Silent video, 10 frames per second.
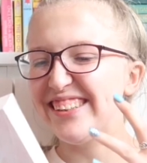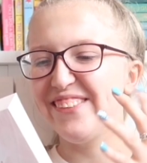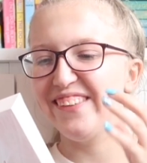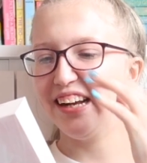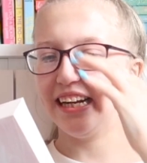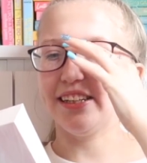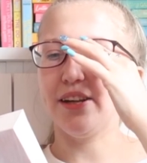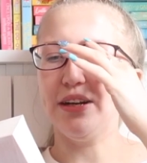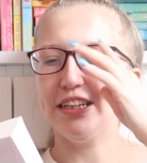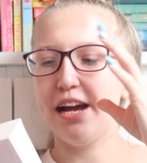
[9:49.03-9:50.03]
one is so
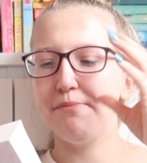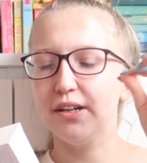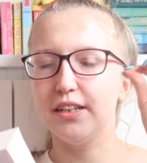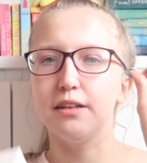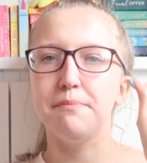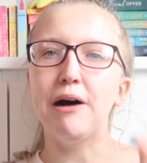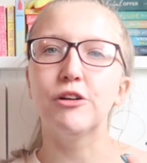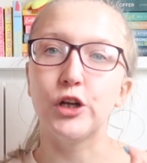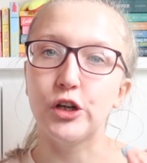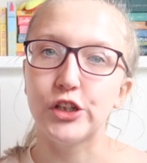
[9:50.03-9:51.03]
exciting because it's about
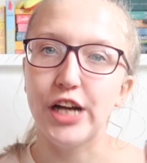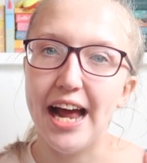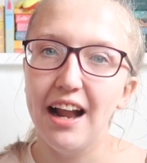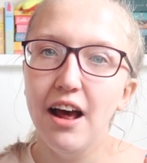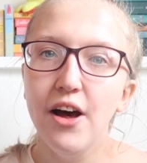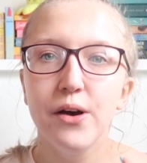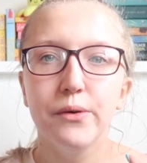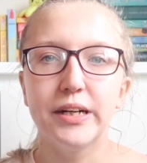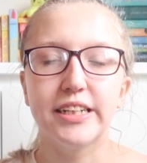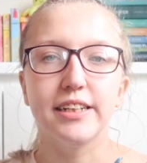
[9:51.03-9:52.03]
Josh Chen,
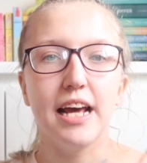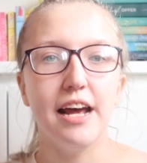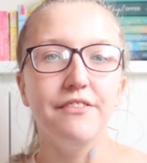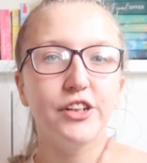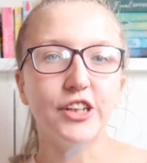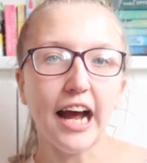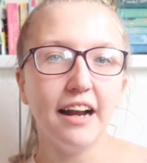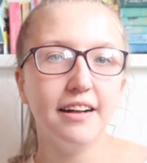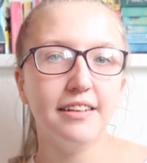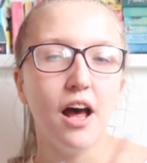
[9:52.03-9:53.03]
which is Ava
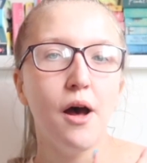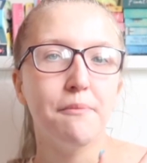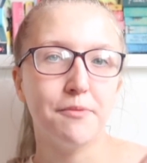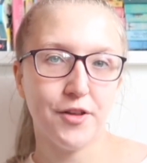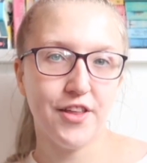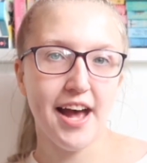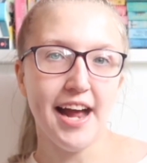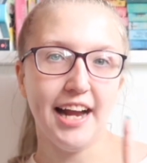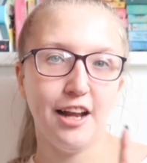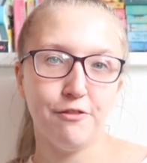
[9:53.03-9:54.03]
Chen's brother
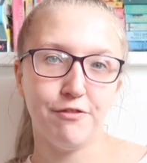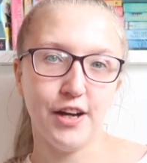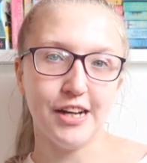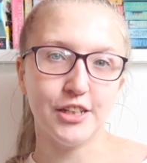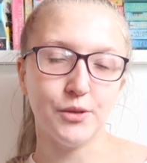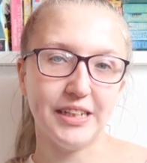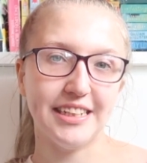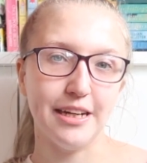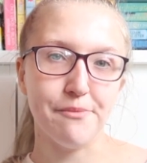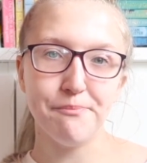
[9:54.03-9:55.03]
in the first
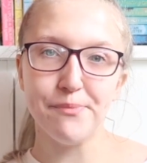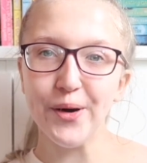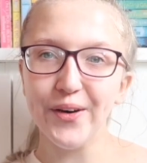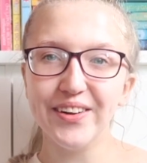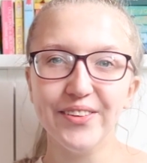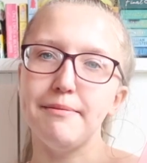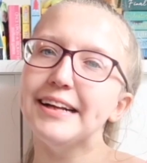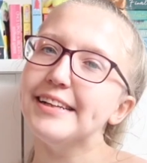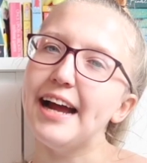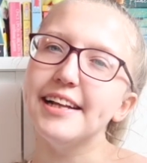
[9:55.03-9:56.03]
Twisted book. I'm
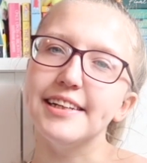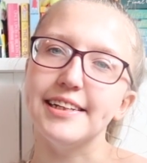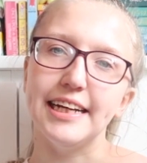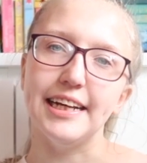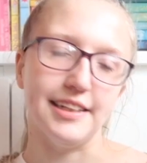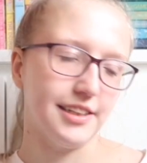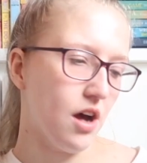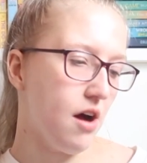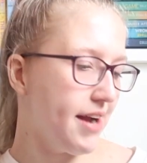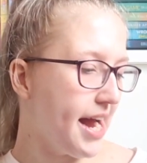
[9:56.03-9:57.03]
excited to see his
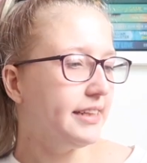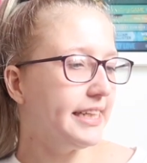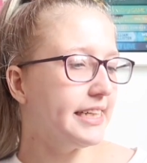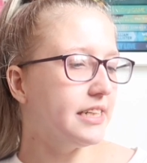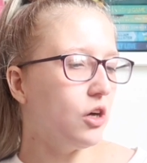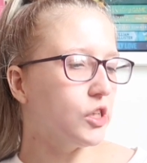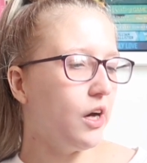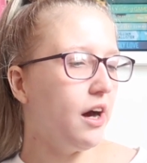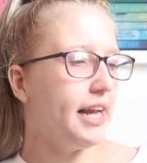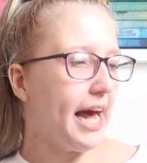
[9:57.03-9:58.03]
story. This is also
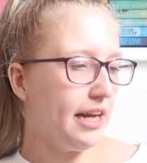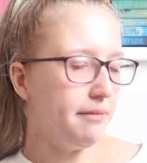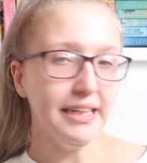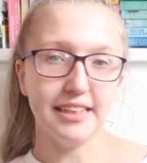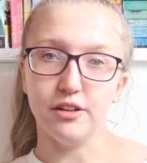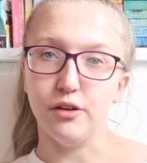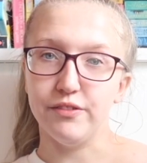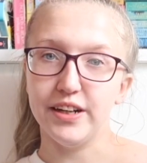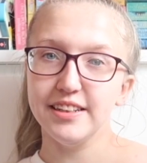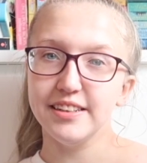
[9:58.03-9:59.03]
an enemies to
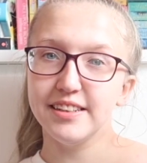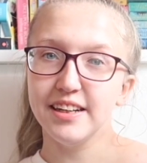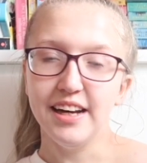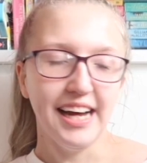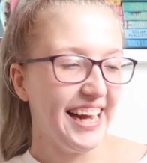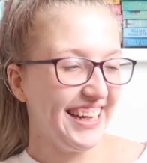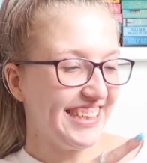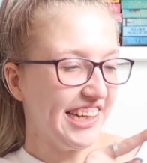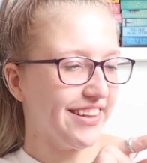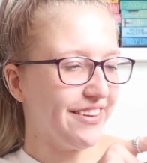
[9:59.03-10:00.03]
lovers. It
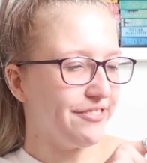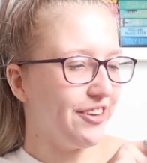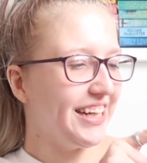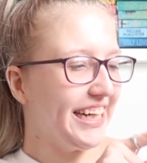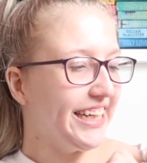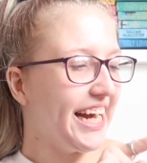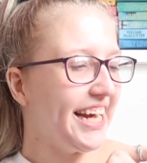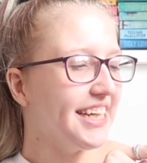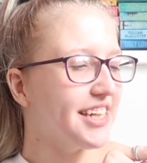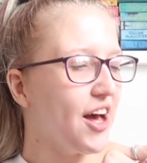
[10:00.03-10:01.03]
says on the front he
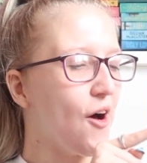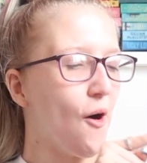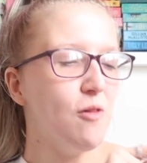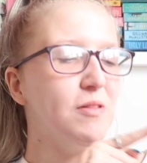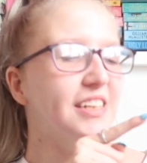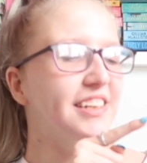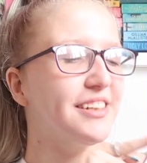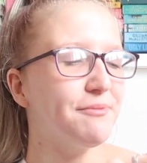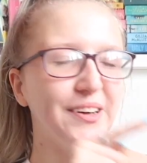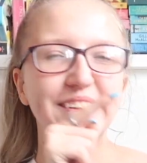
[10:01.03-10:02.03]
hates her almost as
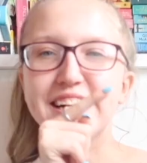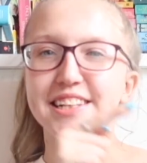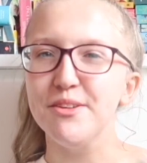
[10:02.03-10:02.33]
much as he